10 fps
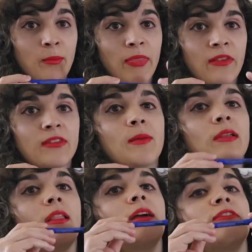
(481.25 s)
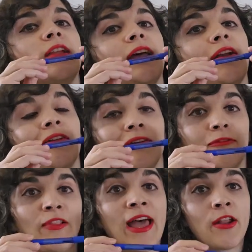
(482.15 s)
but this time you lie flat
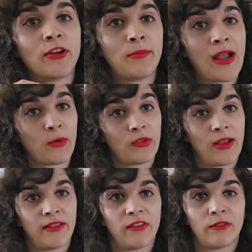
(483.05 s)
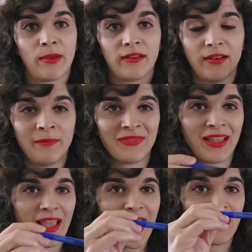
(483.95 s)
on your back with your head suspended,
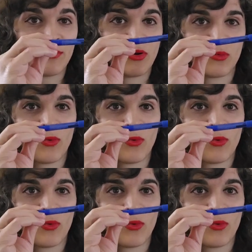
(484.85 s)
and you